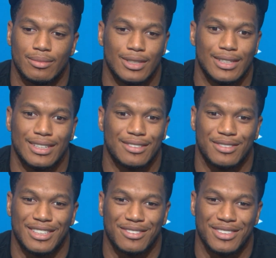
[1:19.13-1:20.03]
yeah,
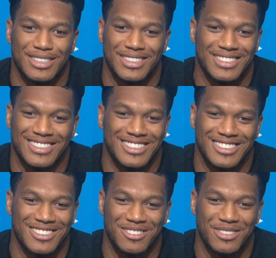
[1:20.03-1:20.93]
that's really it. It
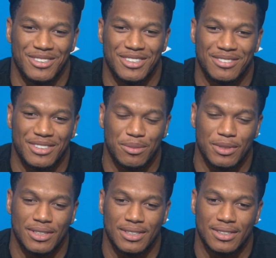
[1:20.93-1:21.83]
just don't feel different to me.